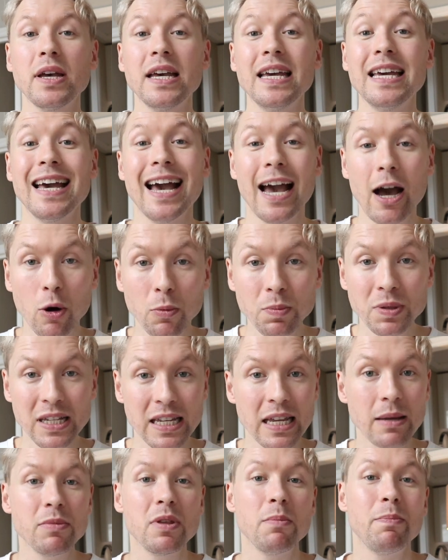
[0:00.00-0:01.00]
it helps
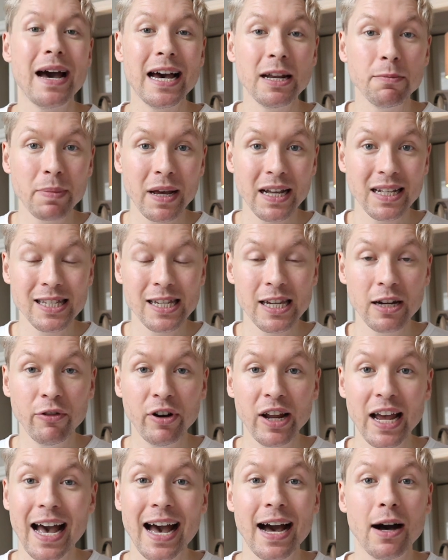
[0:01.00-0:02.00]
keep the bad
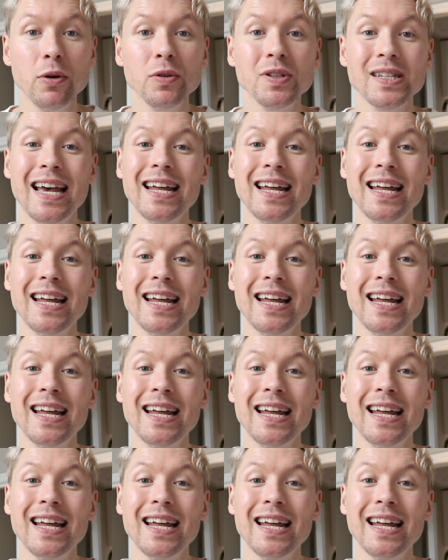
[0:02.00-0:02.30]
bacteria out,